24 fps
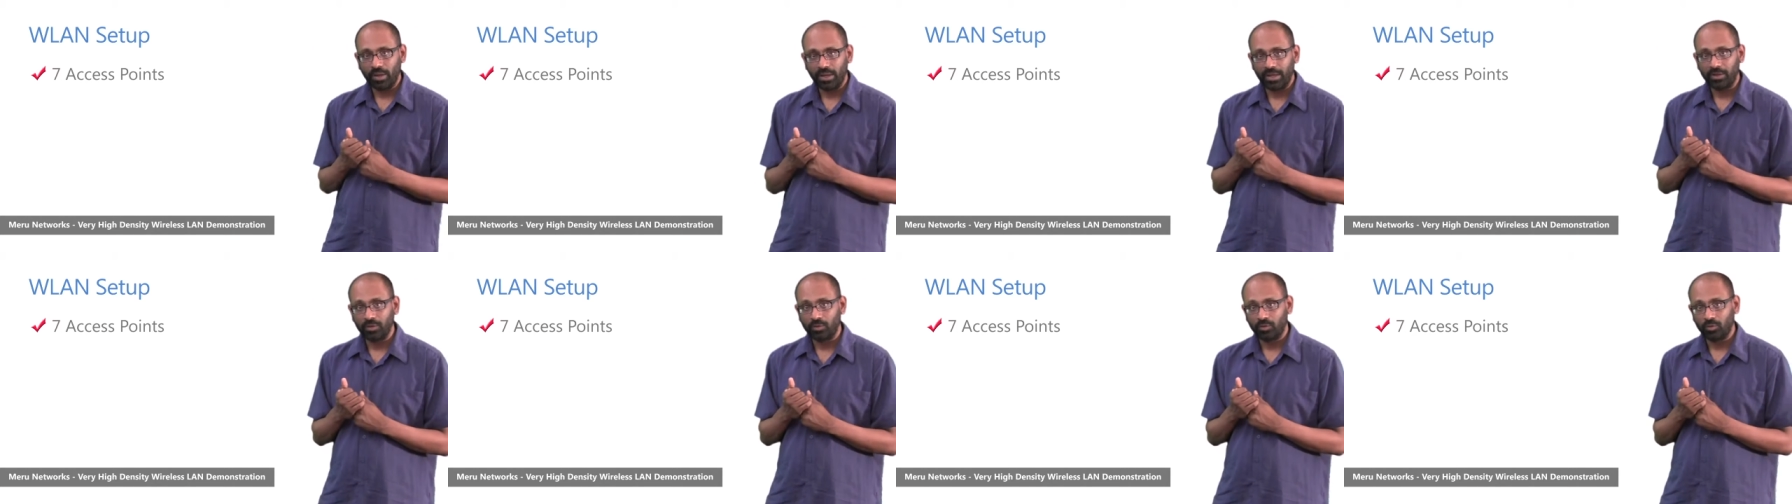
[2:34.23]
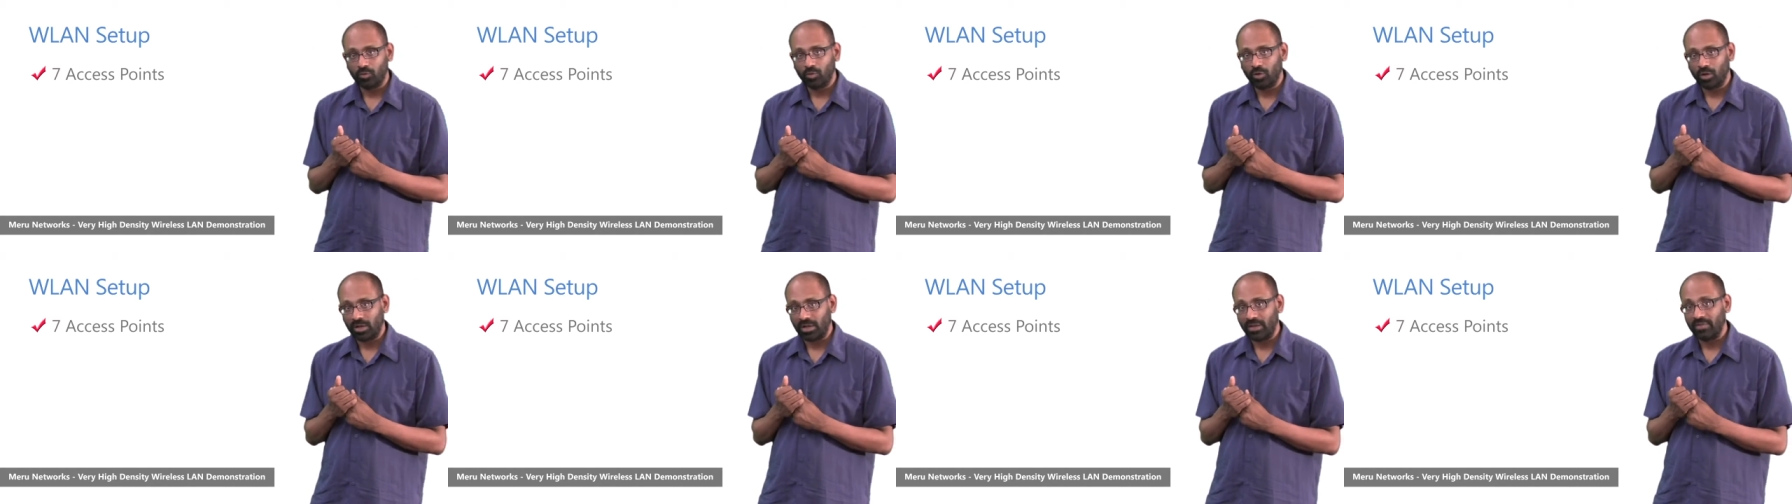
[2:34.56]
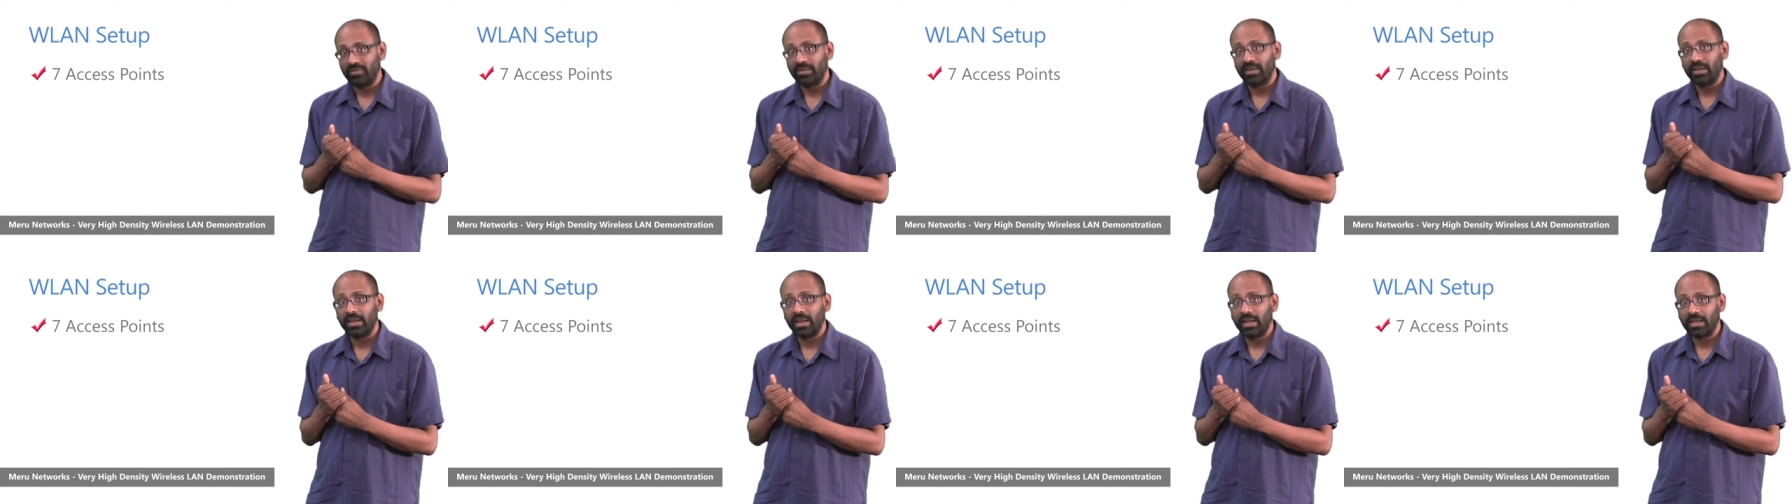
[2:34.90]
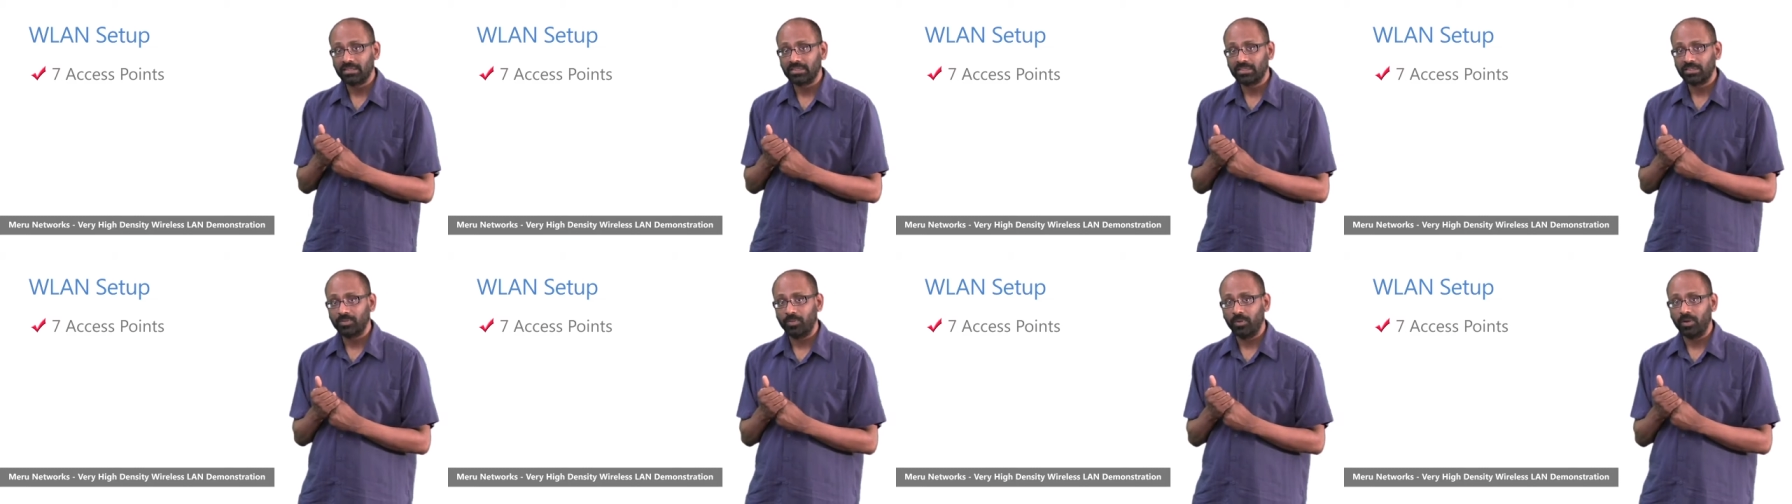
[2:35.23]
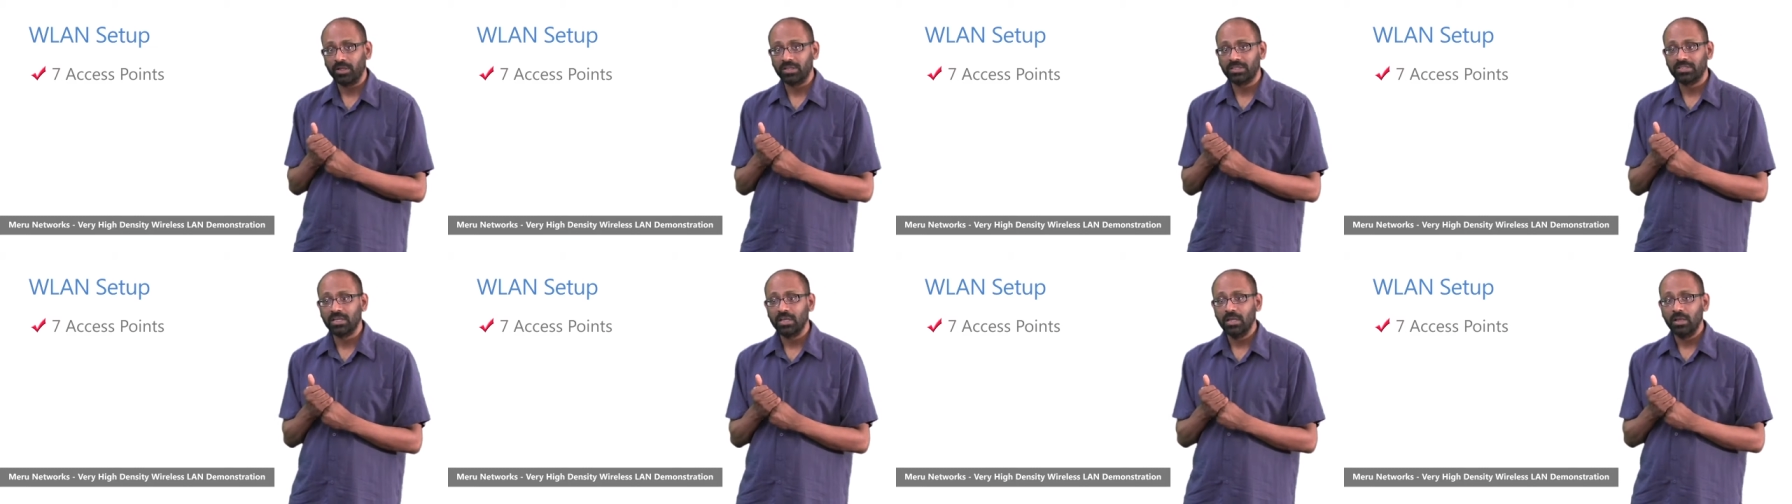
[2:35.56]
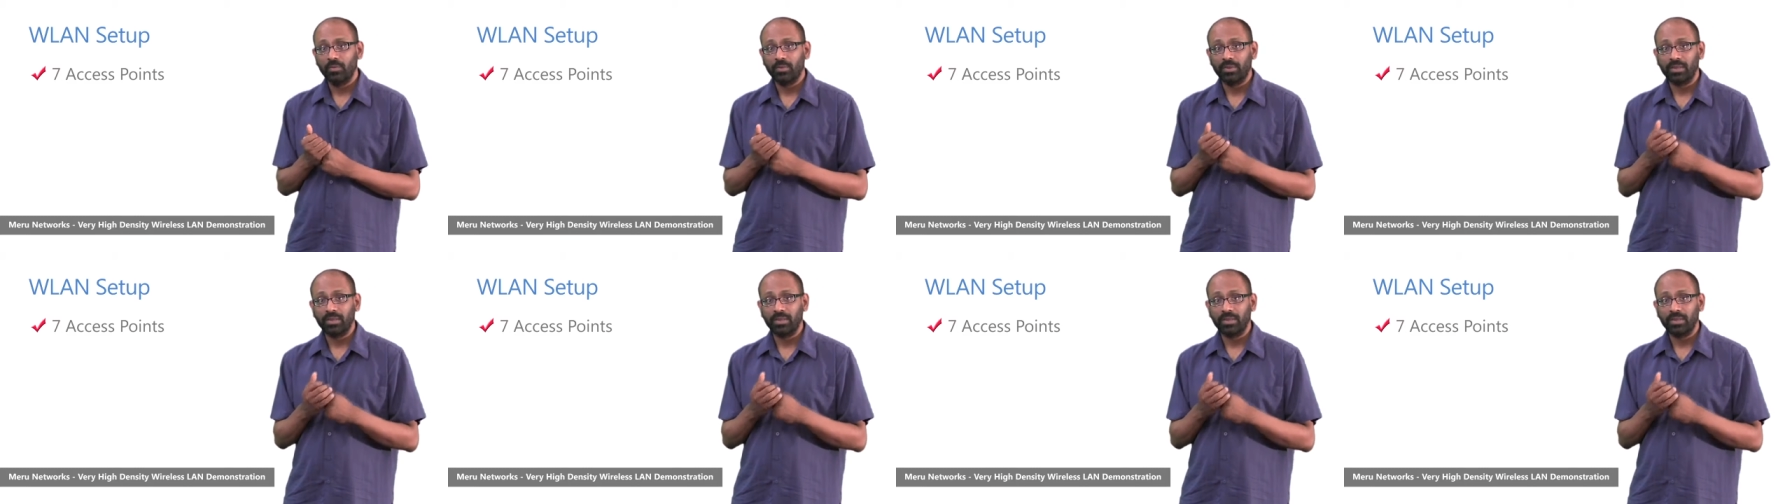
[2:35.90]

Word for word: 802.11n access points